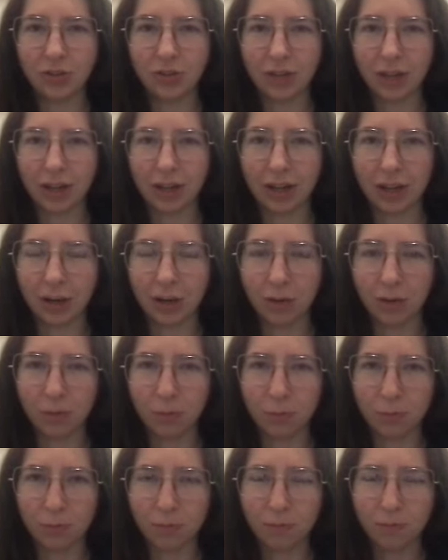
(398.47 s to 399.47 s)
like
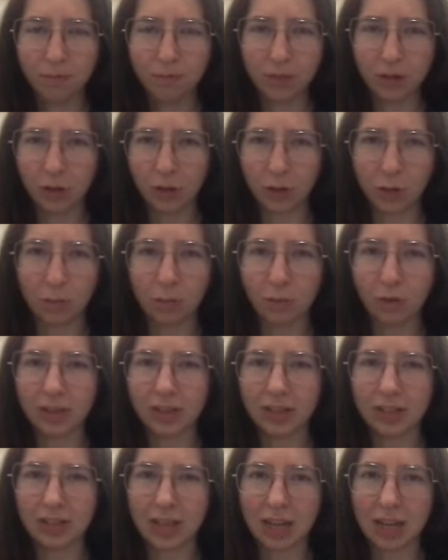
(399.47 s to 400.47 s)
incorporate
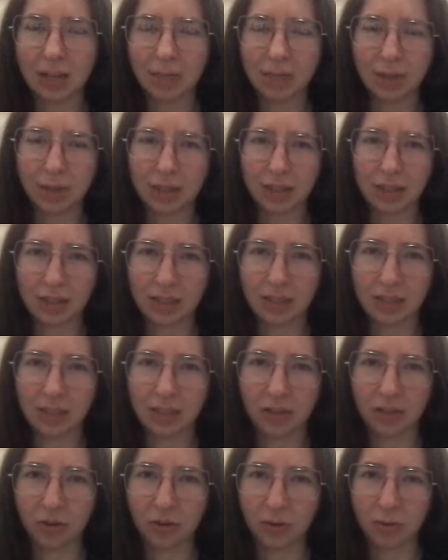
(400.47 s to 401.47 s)
these elements
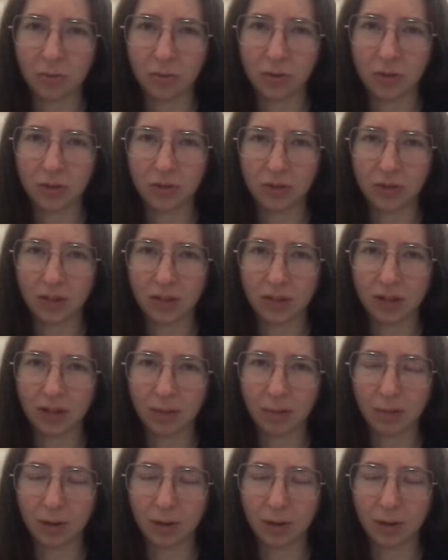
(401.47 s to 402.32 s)
in her music?